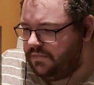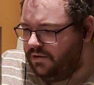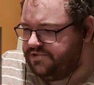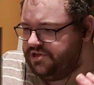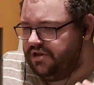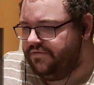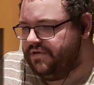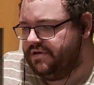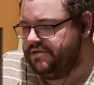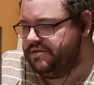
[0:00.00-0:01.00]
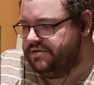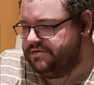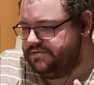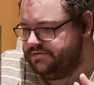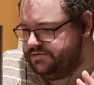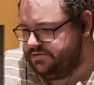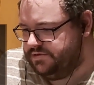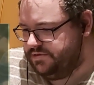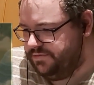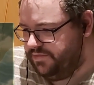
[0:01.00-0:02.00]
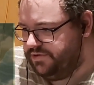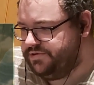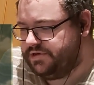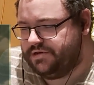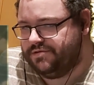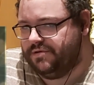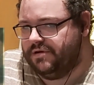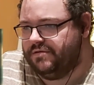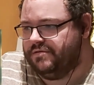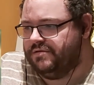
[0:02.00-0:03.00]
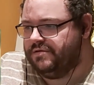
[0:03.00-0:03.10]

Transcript: I'm just loving the music as well.